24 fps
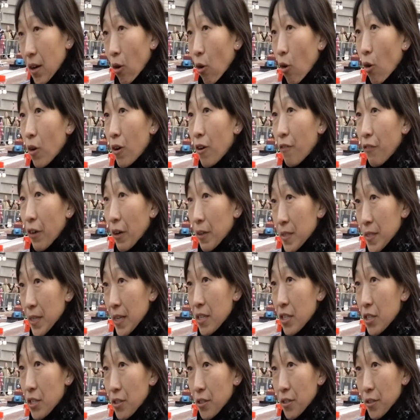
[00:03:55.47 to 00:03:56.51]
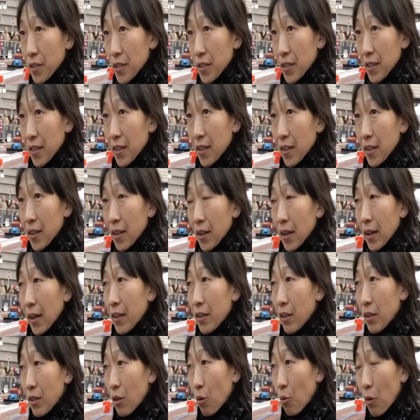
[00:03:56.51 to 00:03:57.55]
all of our sensors,
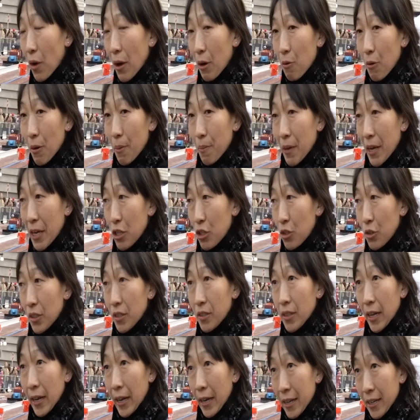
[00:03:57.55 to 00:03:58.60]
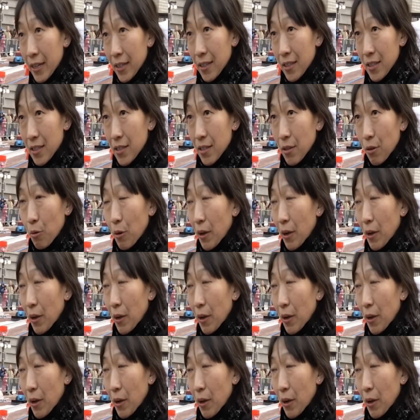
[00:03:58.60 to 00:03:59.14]
and the way we're measuring the headings,